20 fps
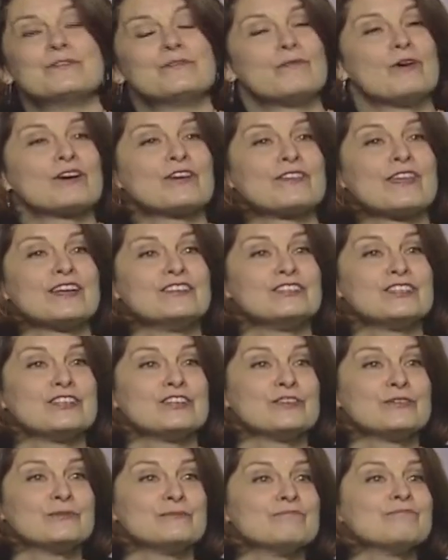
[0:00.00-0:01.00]
What
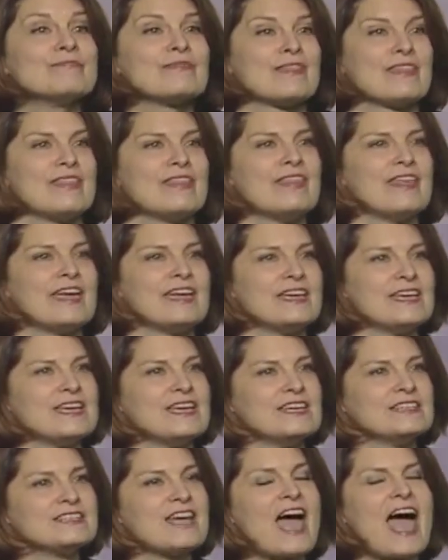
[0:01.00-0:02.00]
do? They
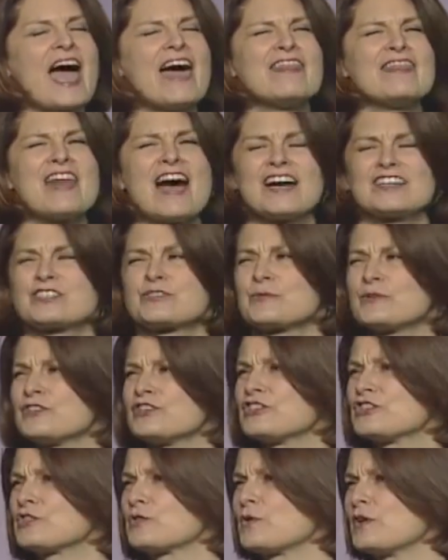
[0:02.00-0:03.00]
eat. And that's where the
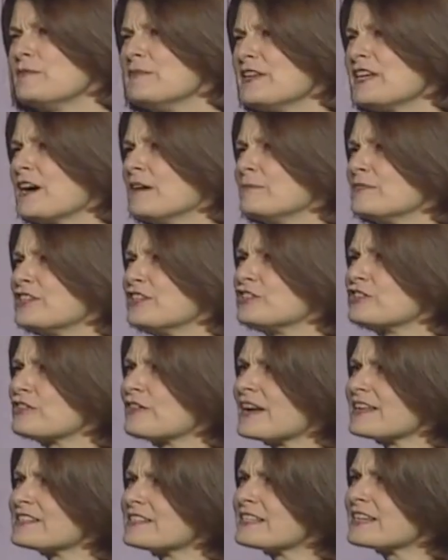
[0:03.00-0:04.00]
story becomes
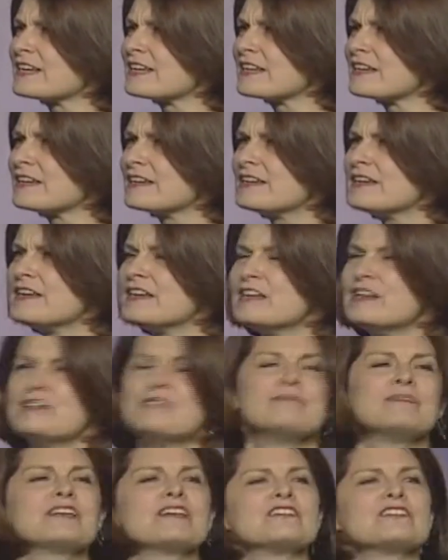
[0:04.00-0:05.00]
interesting,
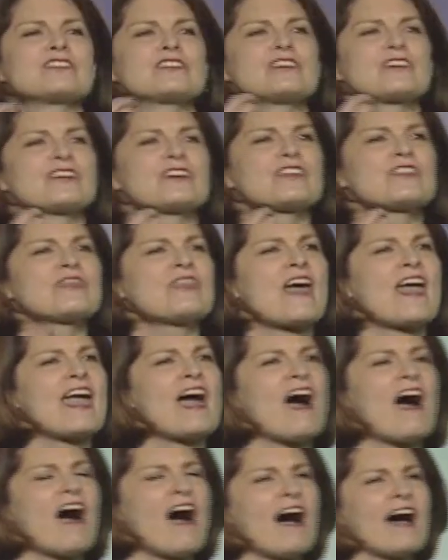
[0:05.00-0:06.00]
because they
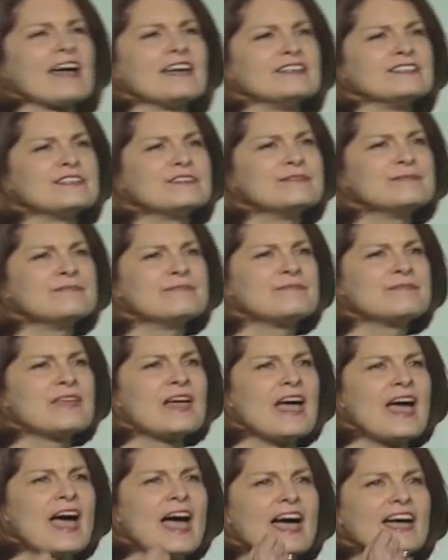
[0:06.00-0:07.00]
hide,
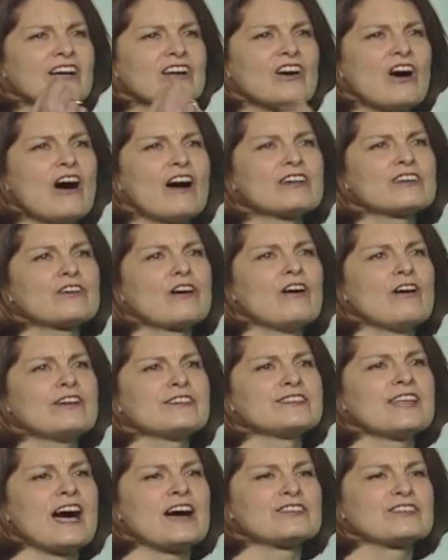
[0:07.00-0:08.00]
and God
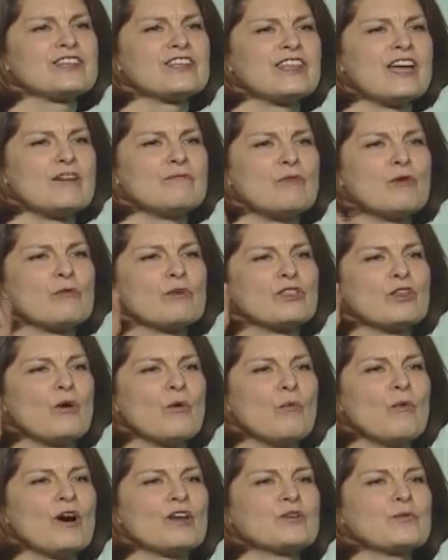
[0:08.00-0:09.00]
calls out to them with a
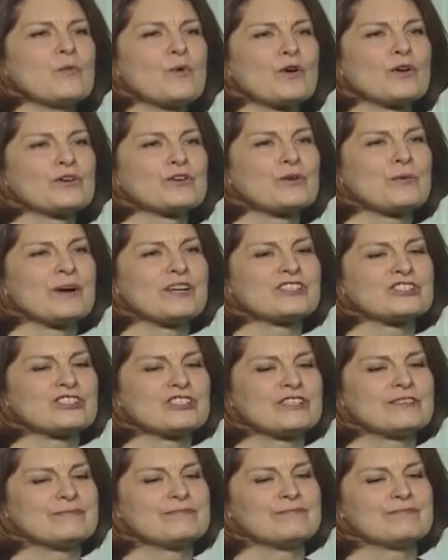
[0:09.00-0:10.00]
one-word
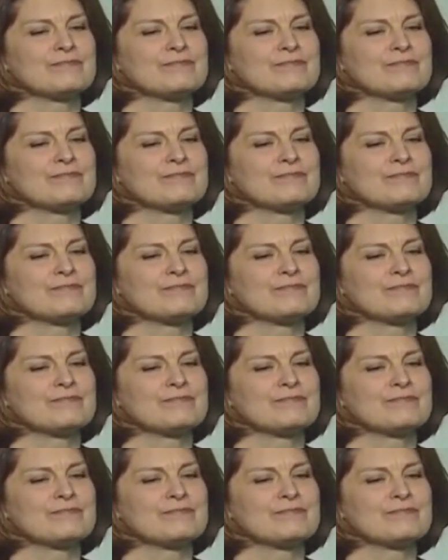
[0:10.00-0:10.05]
question.